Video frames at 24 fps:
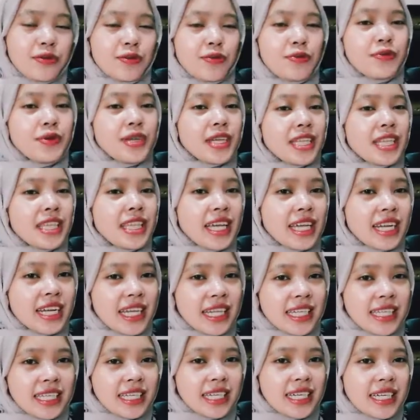to read an
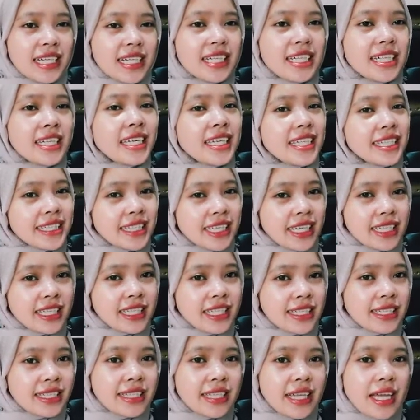article
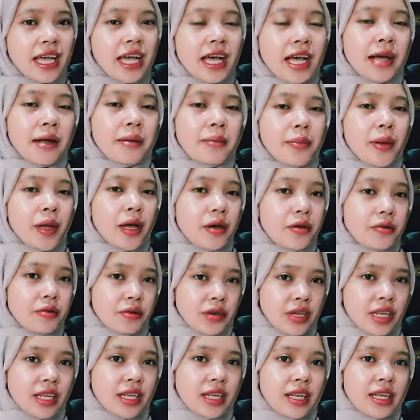entitled
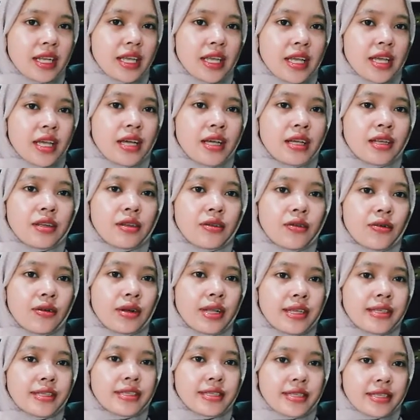Bahrain
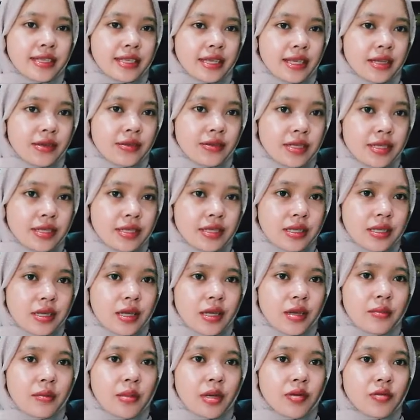Knowledge Series
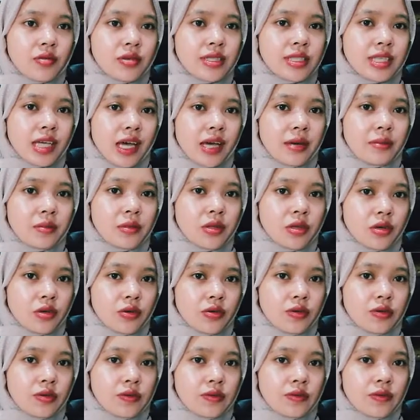Maritime
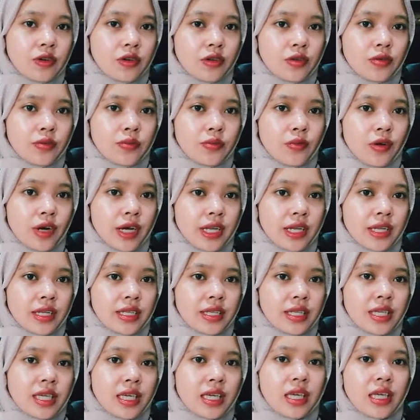Law Volume 1
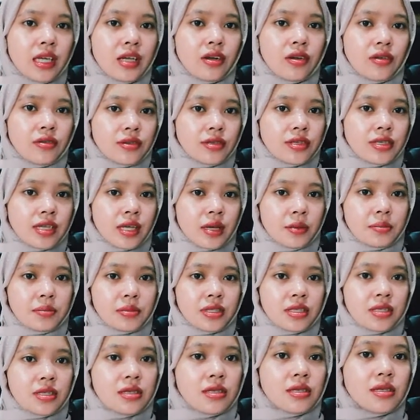Key
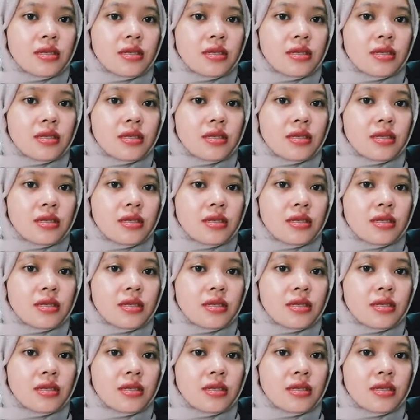Concept.